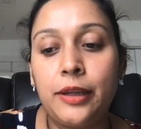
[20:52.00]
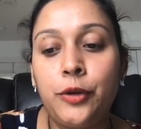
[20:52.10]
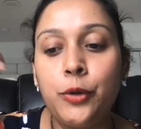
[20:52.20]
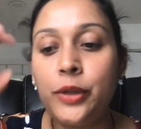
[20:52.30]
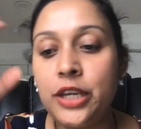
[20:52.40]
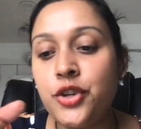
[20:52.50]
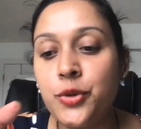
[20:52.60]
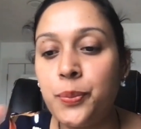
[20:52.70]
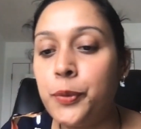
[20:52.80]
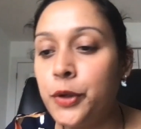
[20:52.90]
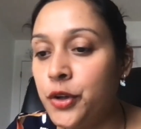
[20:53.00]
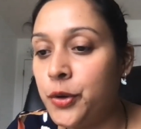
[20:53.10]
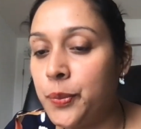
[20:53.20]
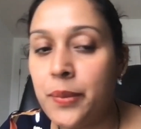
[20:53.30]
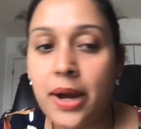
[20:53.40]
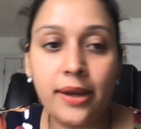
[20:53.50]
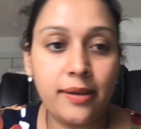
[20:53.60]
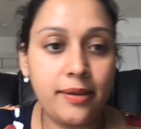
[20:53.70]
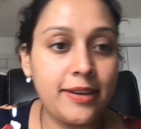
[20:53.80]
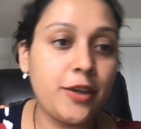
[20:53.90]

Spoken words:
you need to put your mind,